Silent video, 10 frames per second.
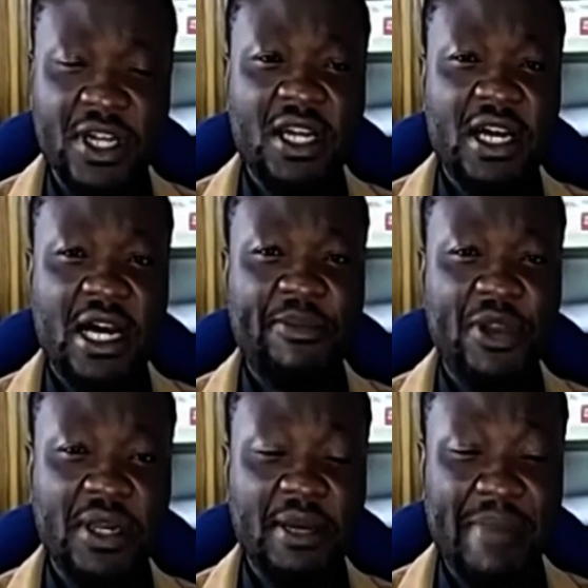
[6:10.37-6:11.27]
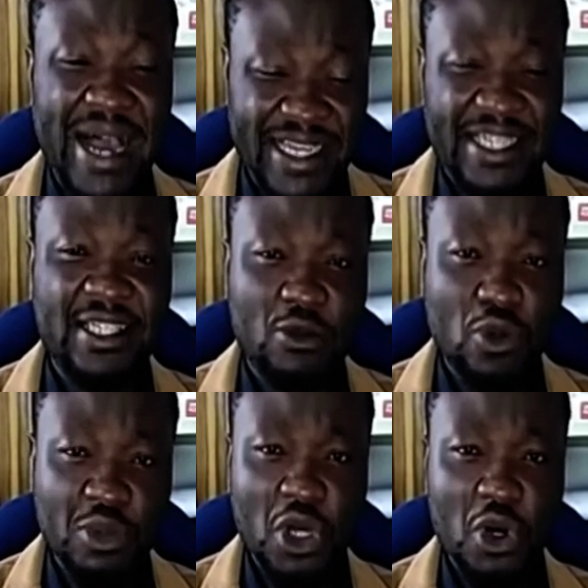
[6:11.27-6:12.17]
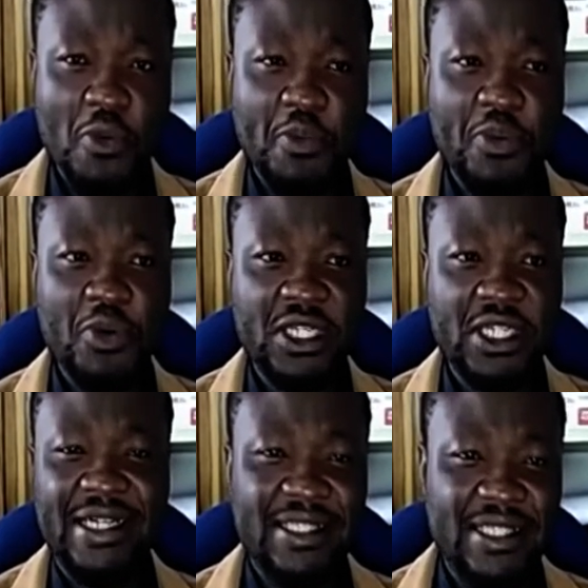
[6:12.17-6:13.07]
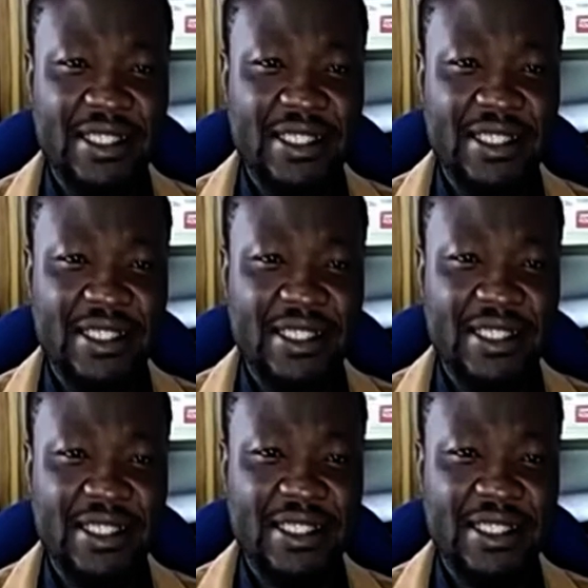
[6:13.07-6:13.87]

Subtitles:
I mean, the markets will be open and no